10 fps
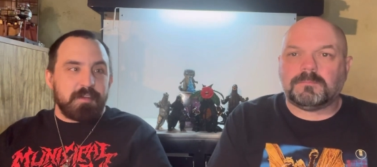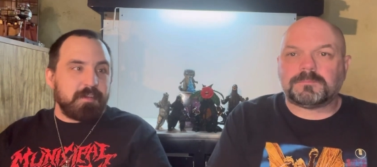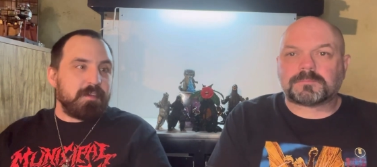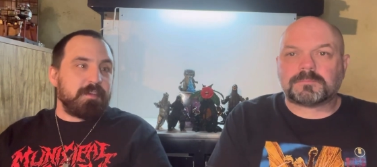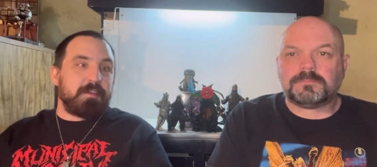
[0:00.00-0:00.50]

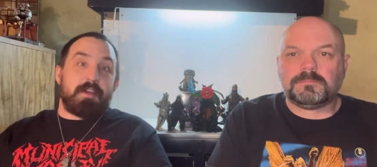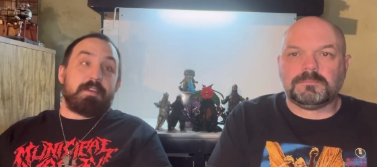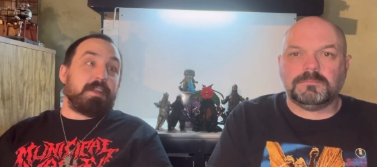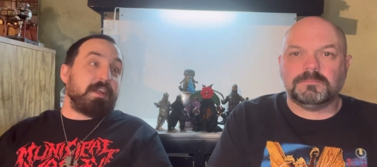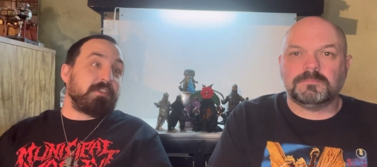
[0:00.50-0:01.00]

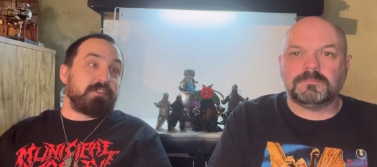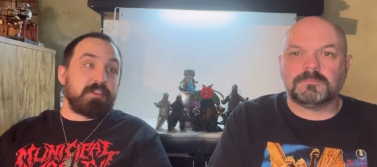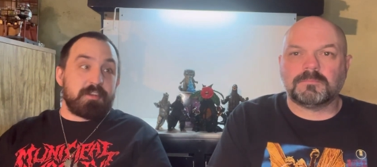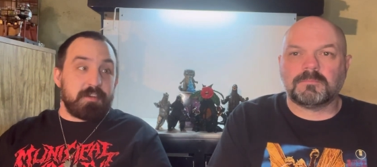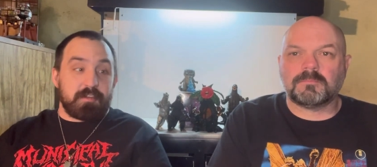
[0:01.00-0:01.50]
Speaker 1: attention
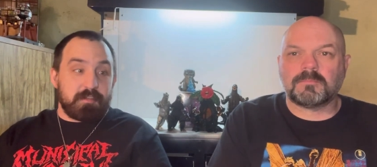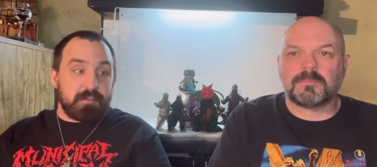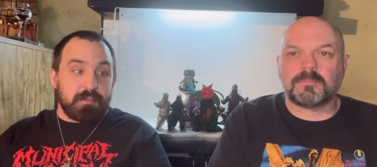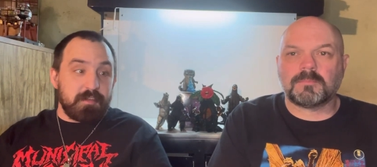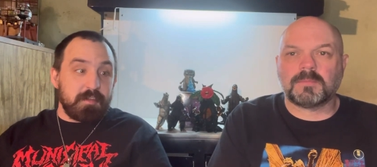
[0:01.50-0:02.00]
because
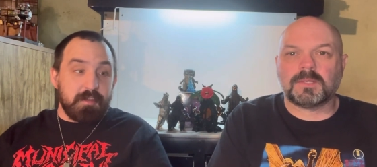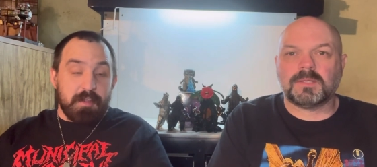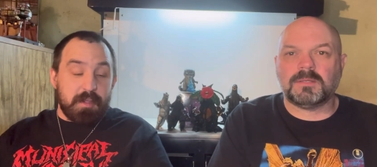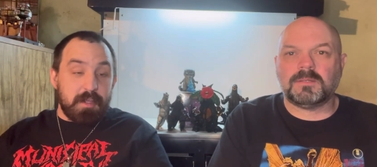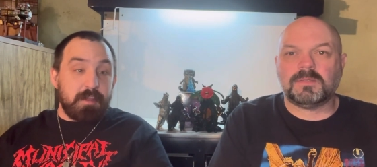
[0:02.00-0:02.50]

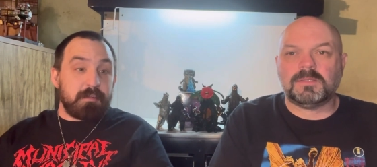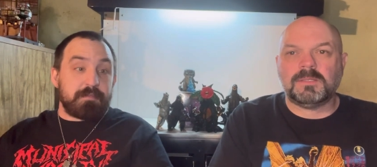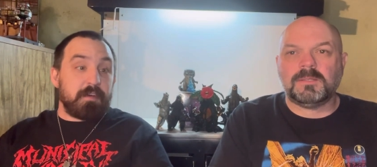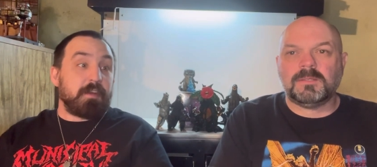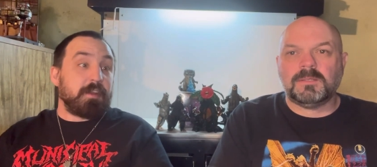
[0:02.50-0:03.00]
he's funny.
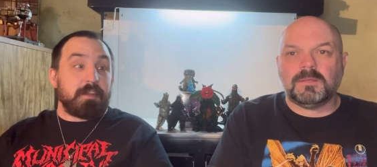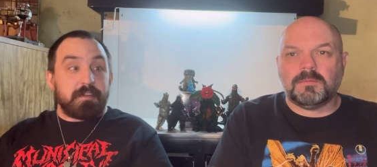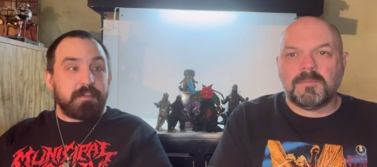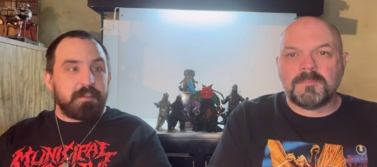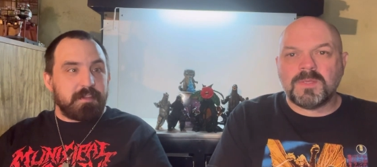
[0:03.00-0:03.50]

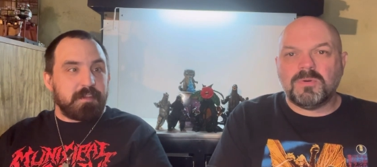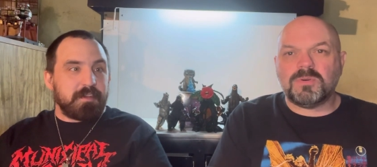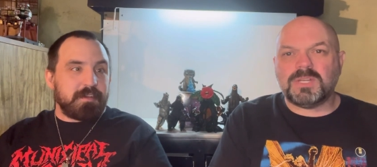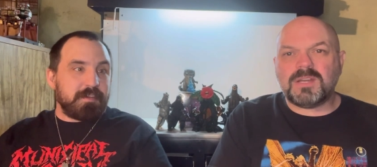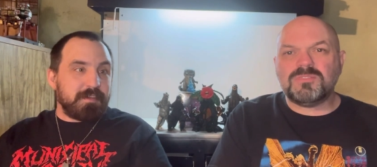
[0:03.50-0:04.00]
Well, not
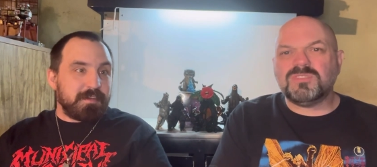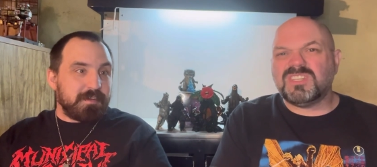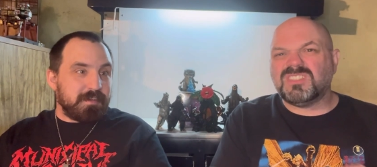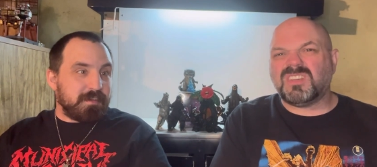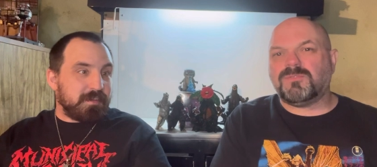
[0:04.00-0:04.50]
only is he
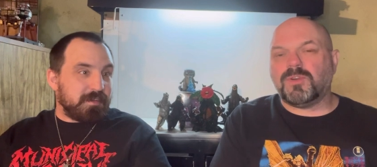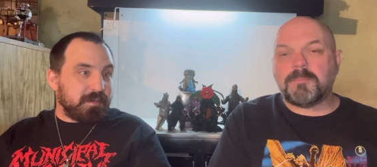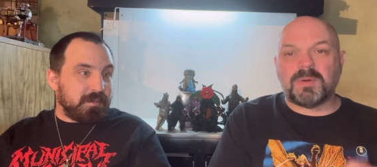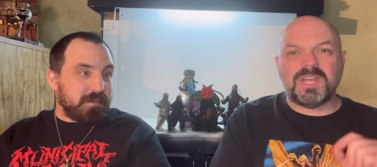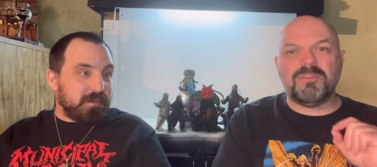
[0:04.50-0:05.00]
funny, but he
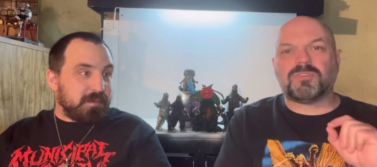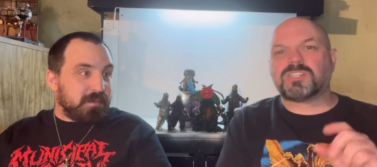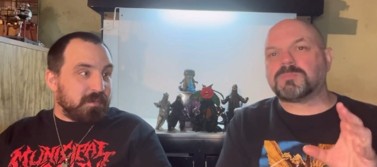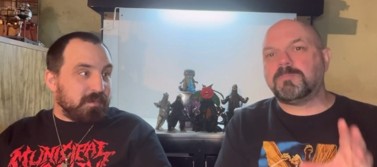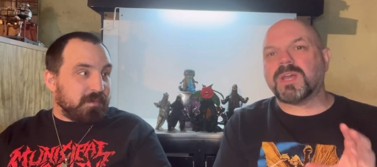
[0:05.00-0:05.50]

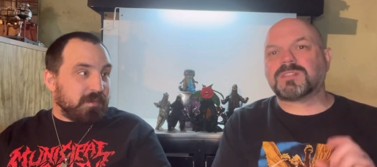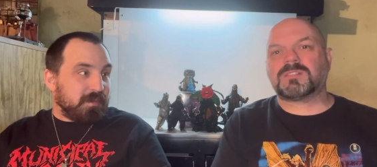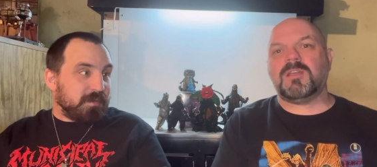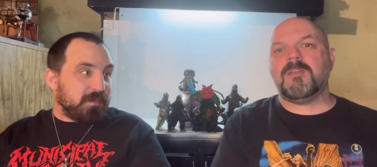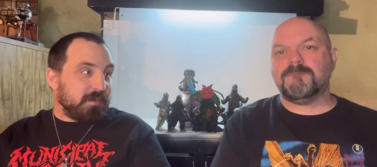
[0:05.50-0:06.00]
respects
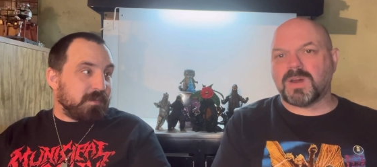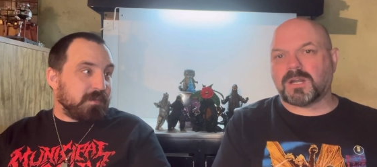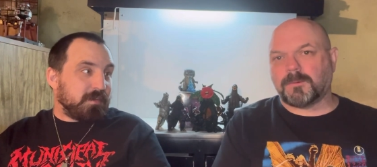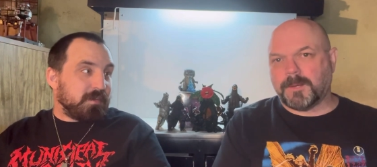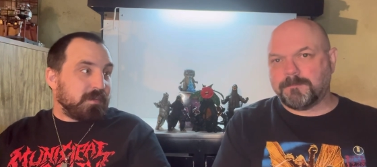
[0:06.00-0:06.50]
environment.
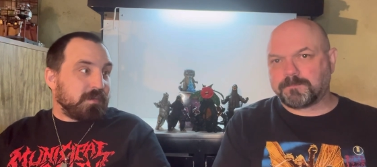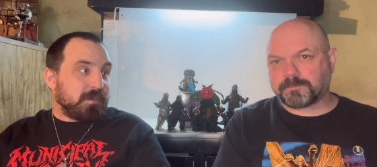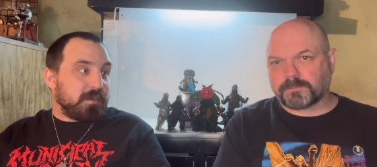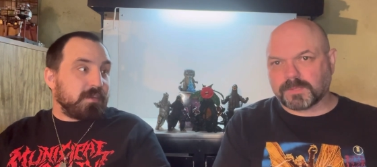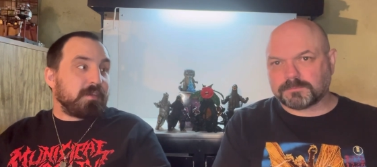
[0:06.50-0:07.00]

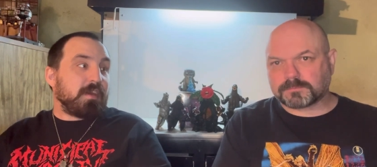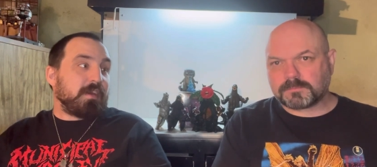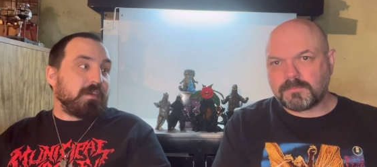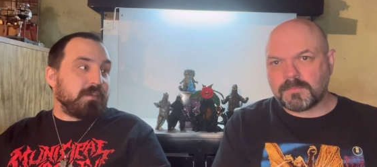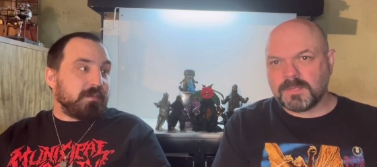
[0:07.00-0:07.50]
Yeah.
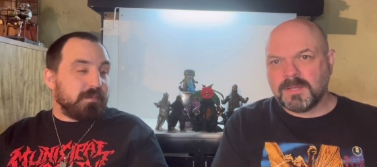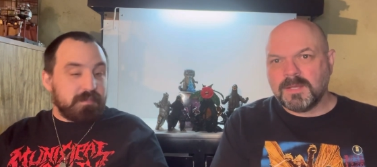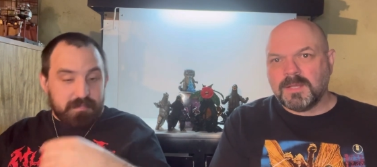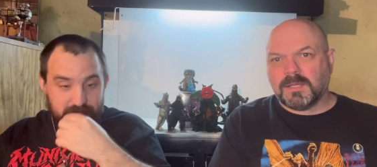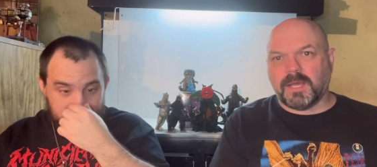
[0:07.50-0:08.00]

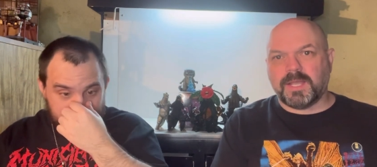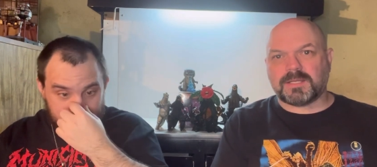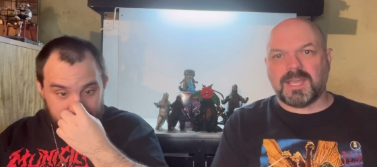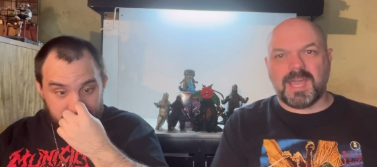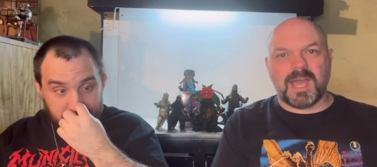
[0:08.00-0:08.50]
Like they
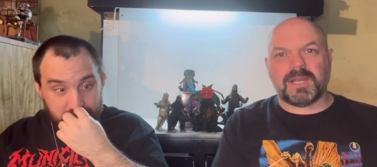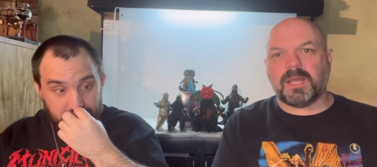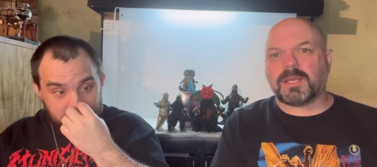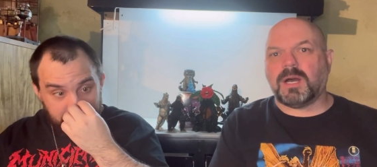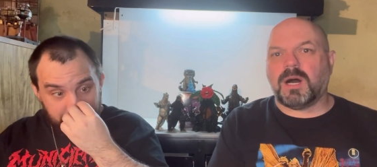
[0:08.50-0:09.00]
had like a,
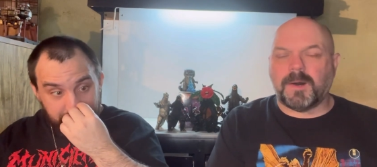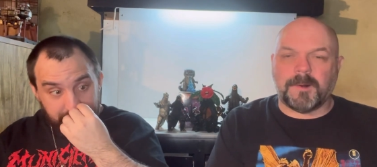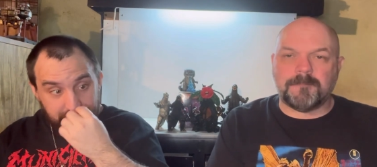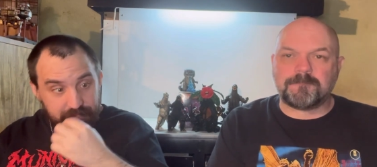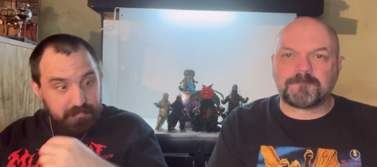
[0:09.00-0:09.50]
um
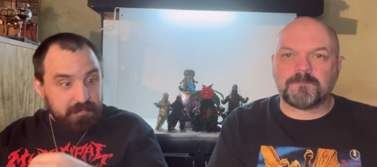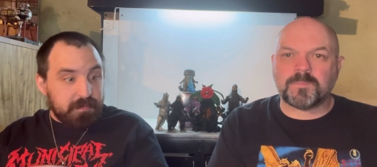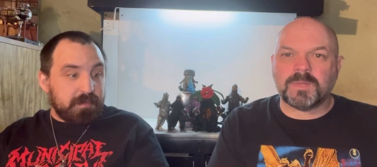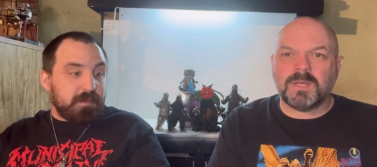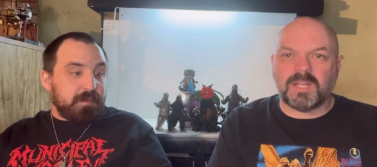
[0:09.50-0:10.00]

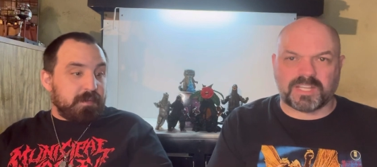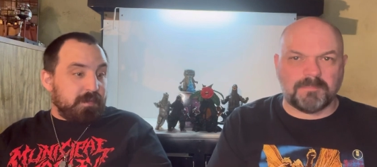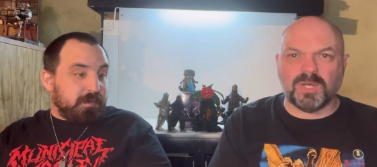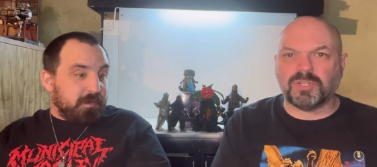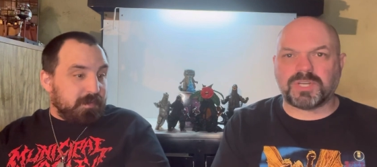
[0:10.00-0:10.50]
like a
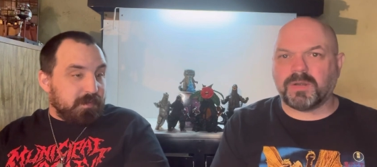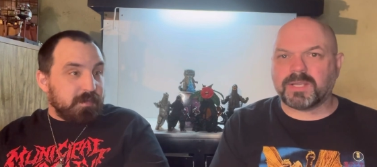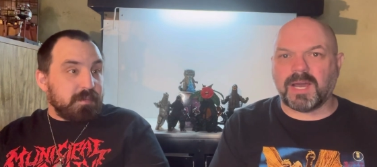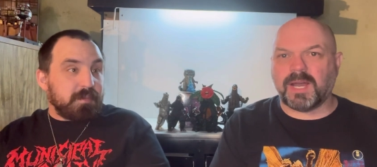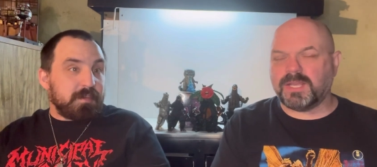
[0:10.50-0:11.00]
military guy. He
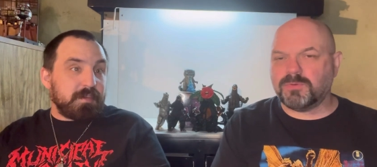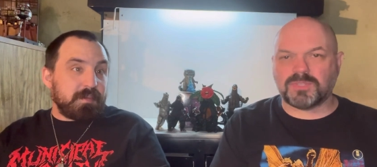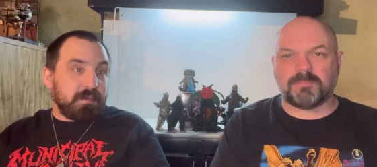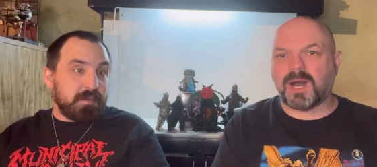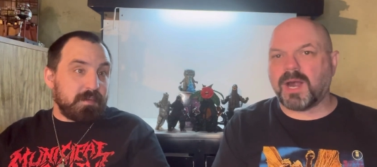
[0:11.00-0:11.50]
was a
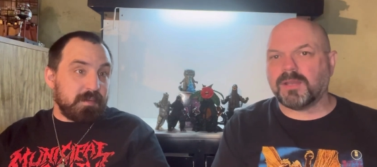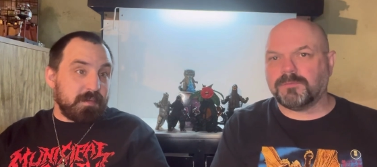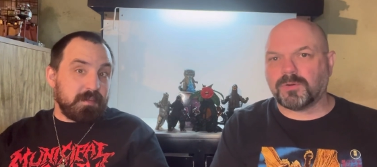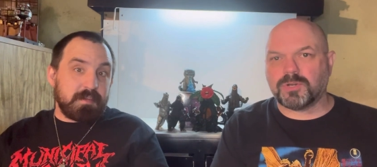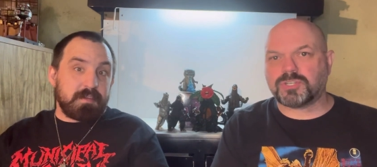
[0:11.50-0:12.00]
pilot for their
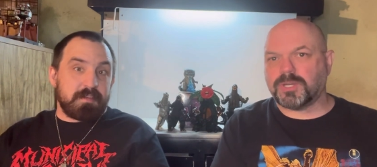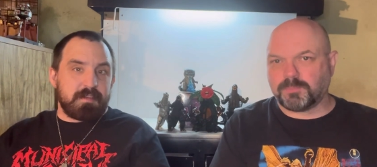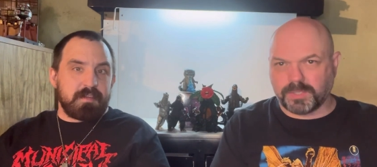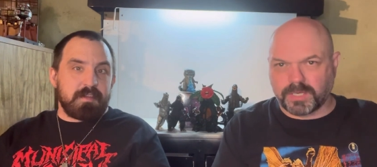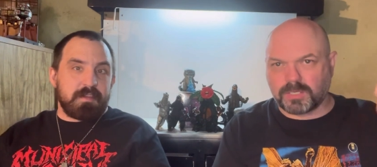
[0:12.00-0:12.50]
ship when they
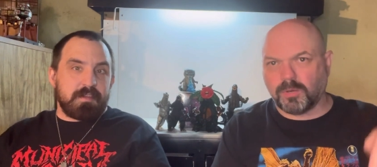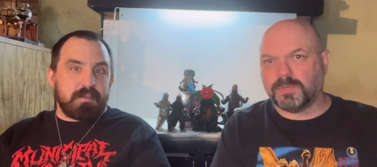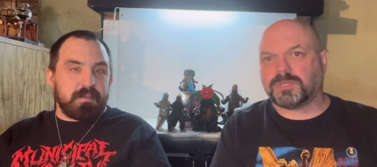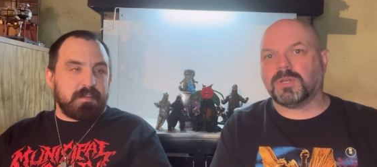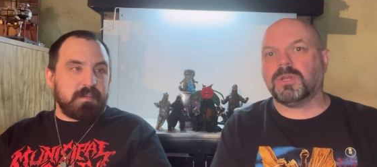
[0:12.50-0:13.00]
go into the
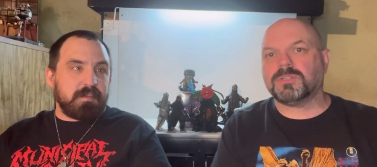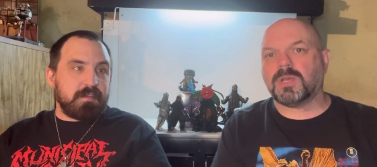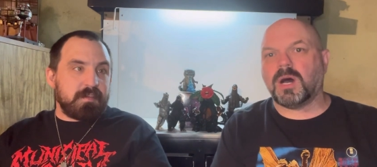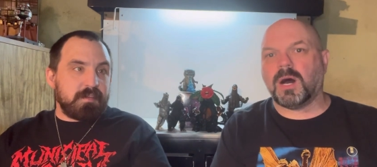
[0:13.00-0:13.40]
um